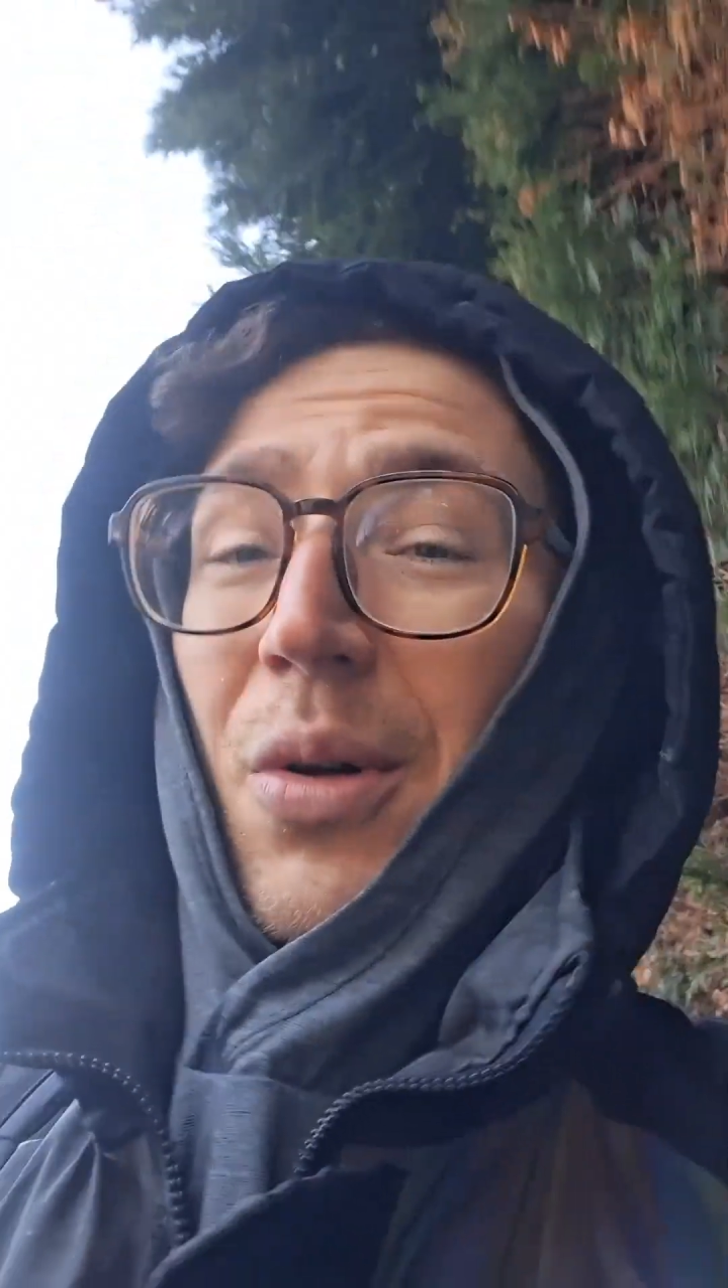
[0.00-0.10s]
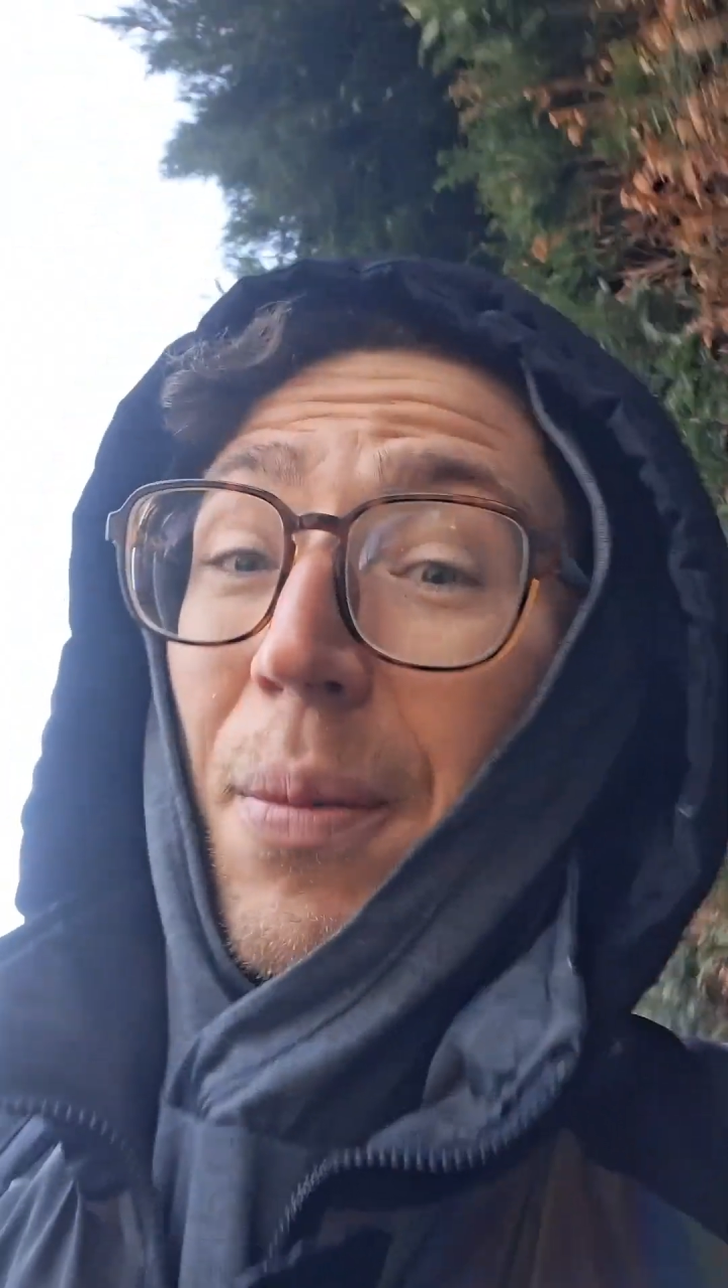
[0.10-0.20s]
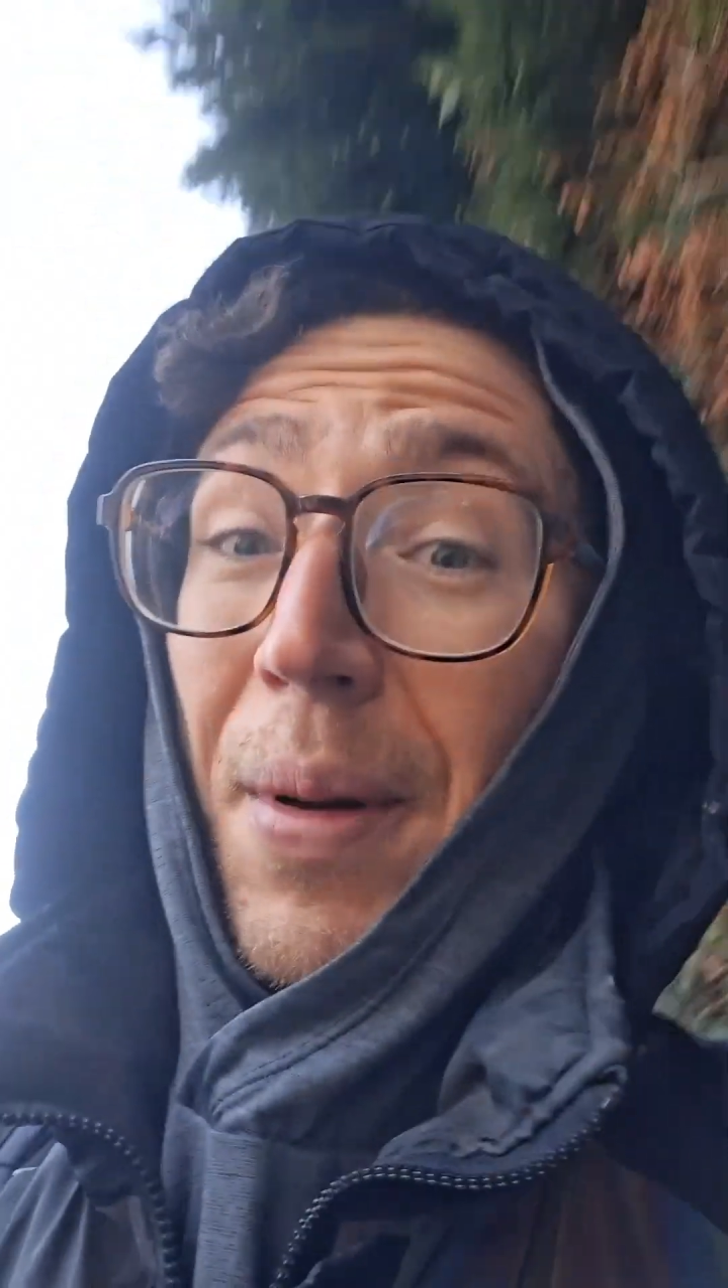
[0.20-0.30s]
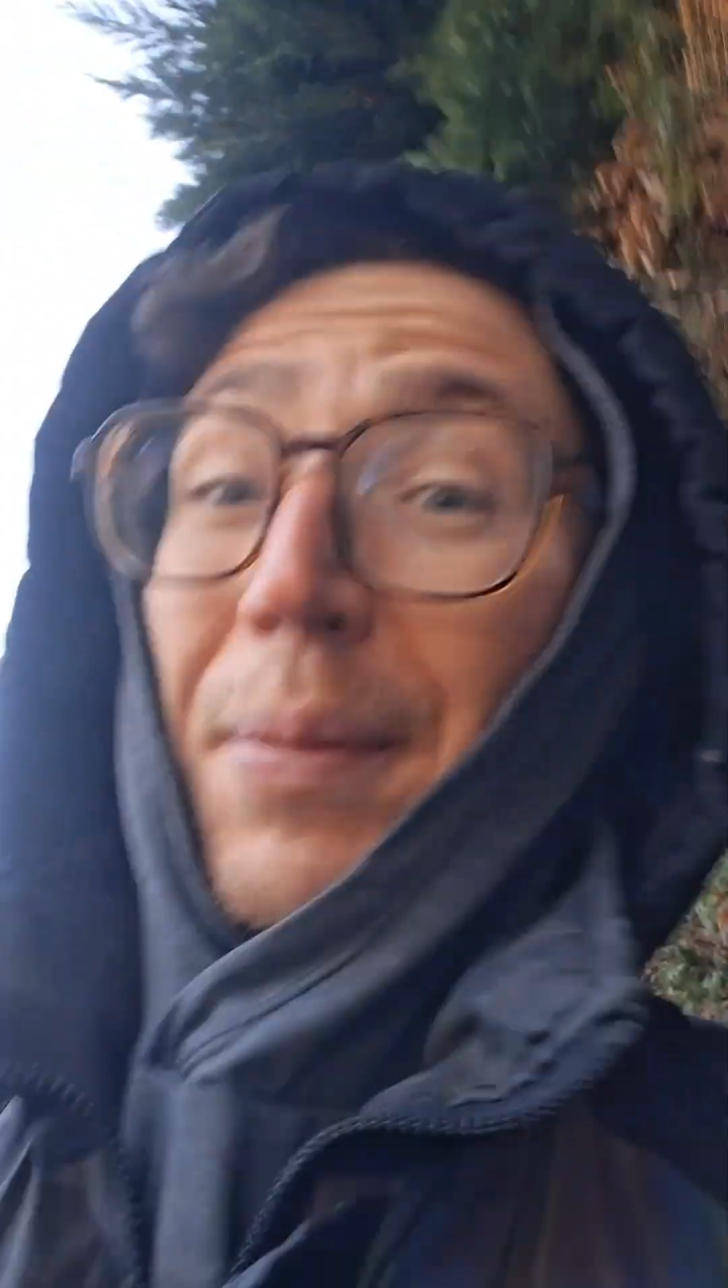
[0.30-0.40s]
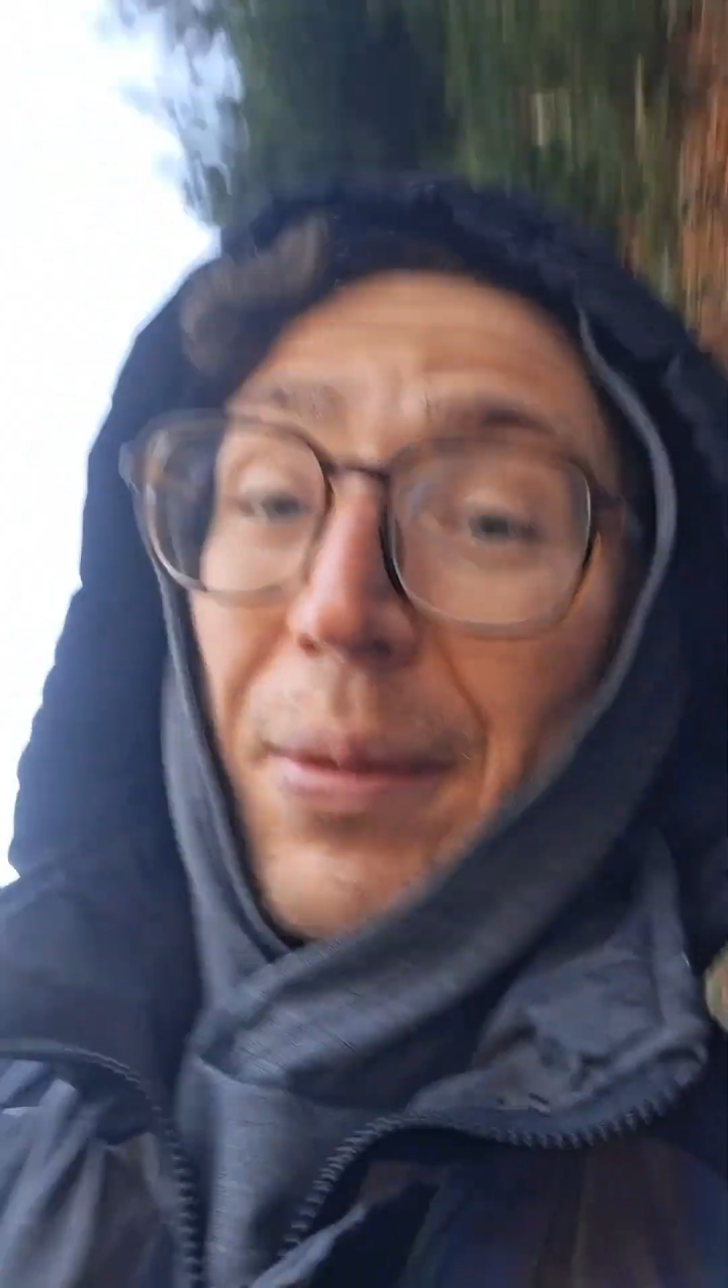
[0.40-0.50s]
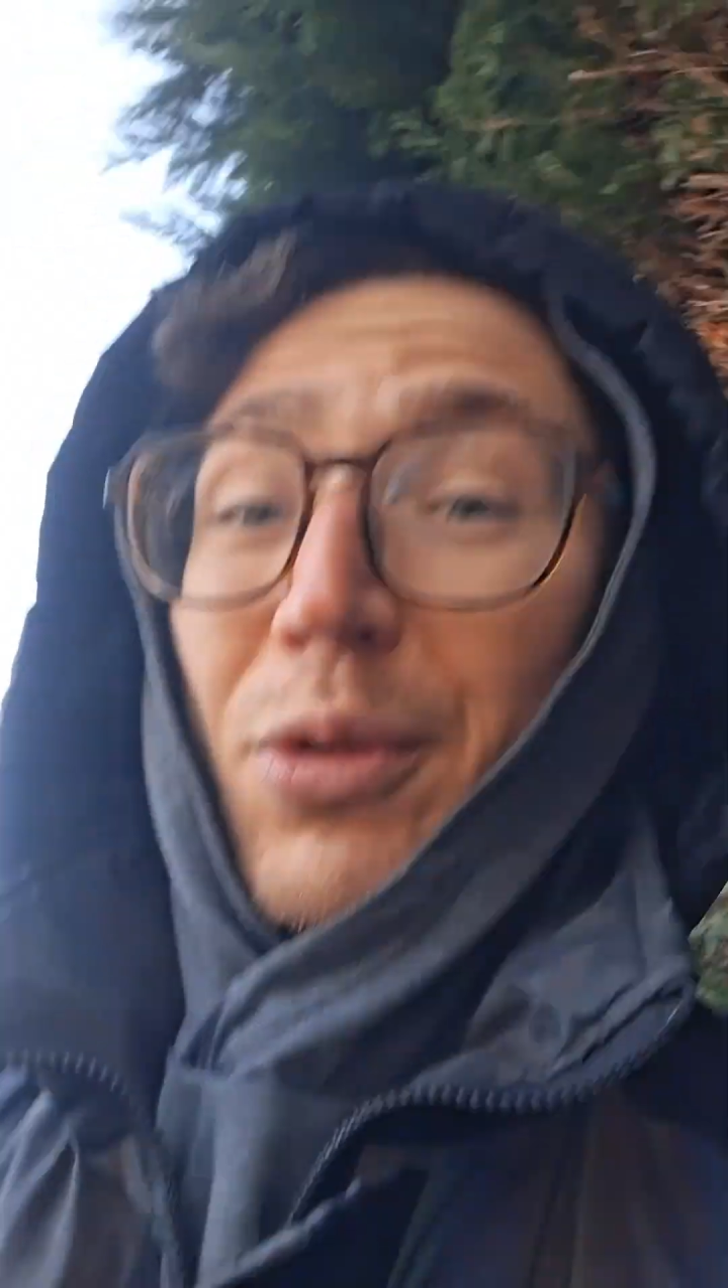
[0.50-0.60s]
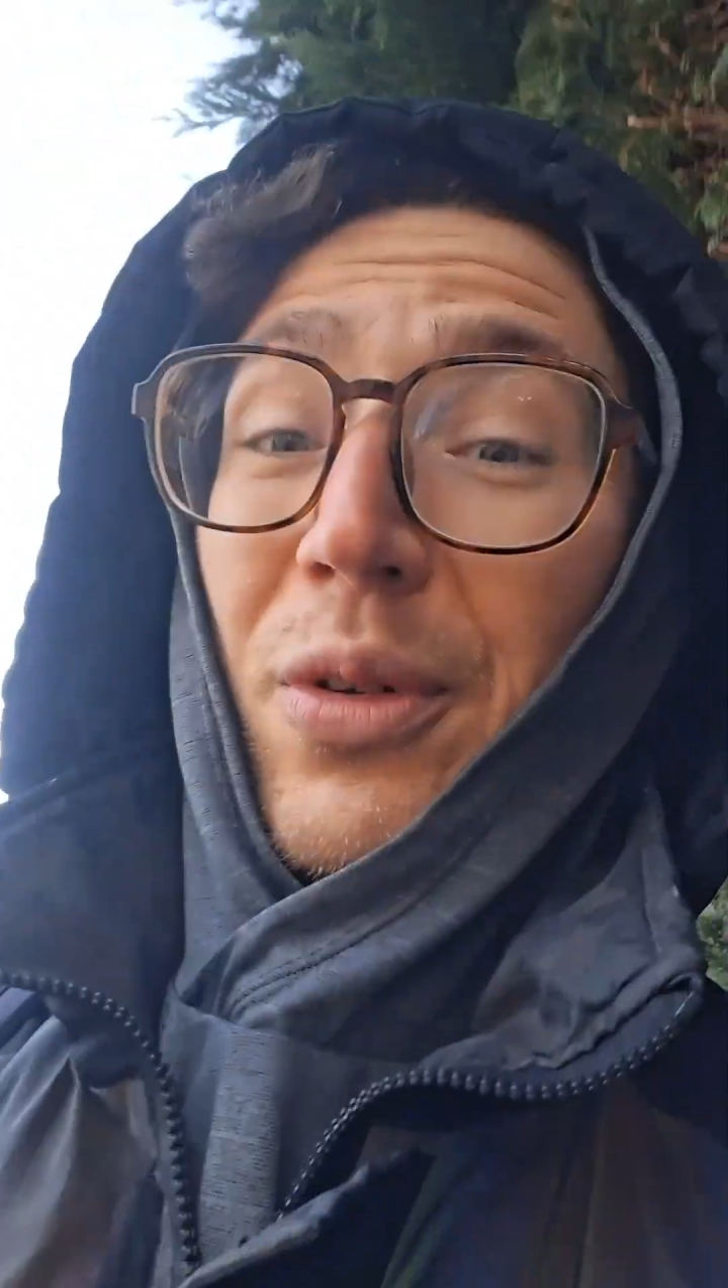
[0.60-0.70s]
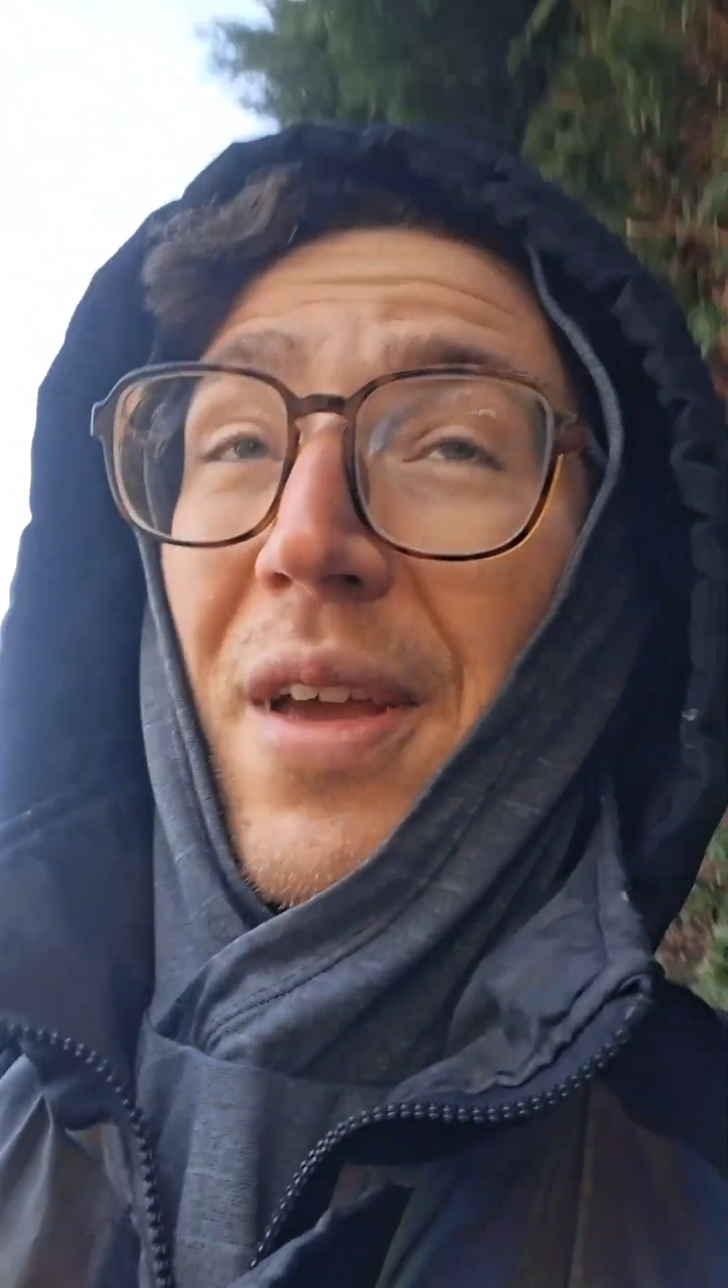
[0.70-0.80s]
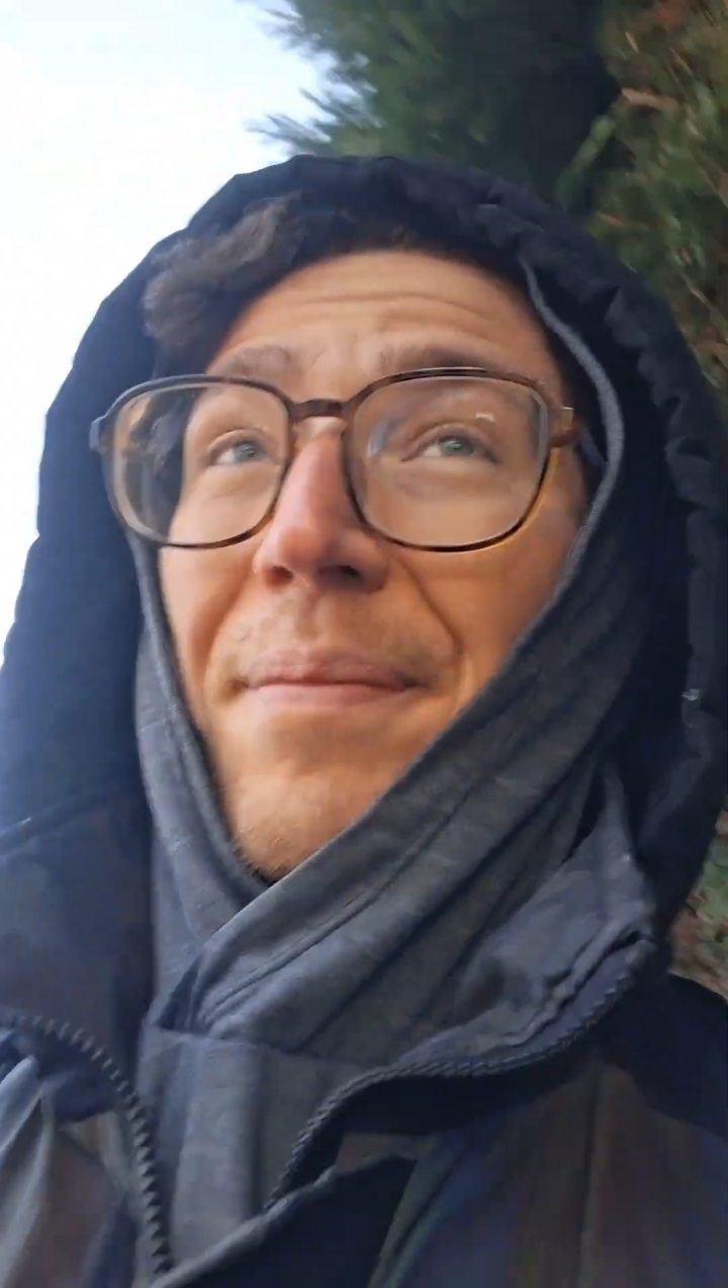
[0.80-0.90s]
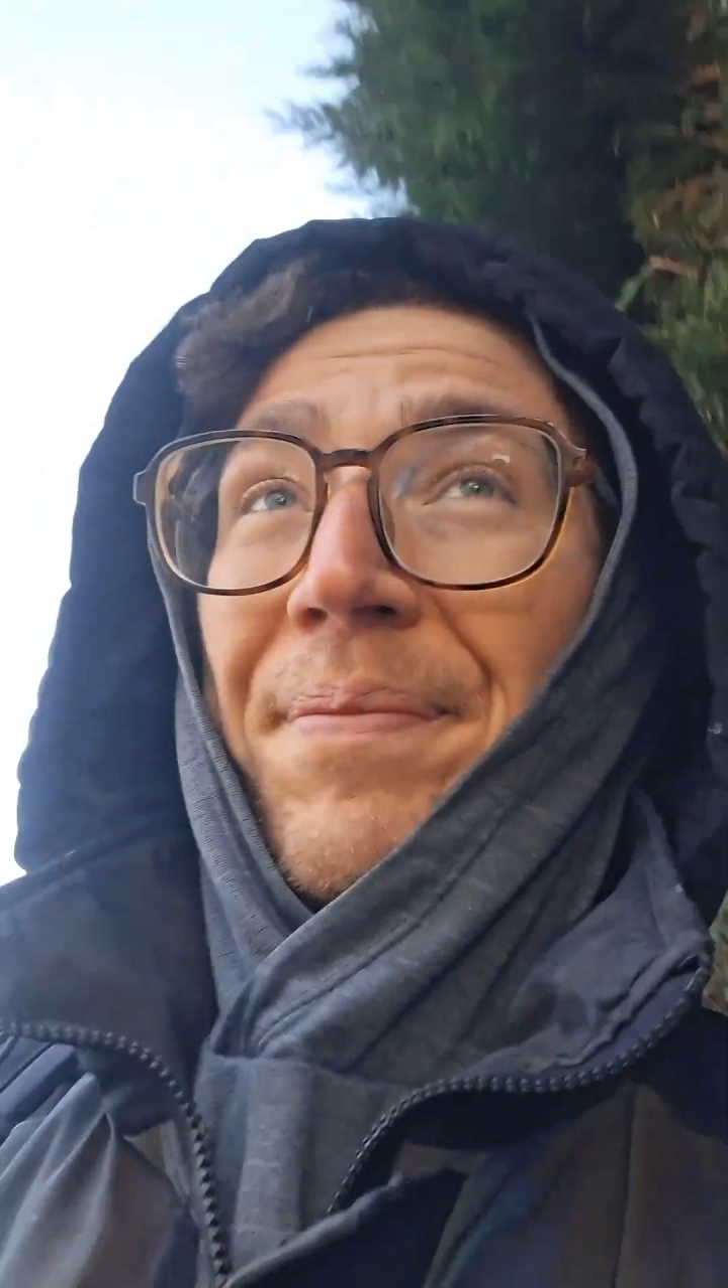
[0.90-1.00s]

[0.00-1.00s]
I'll bump up to a 10.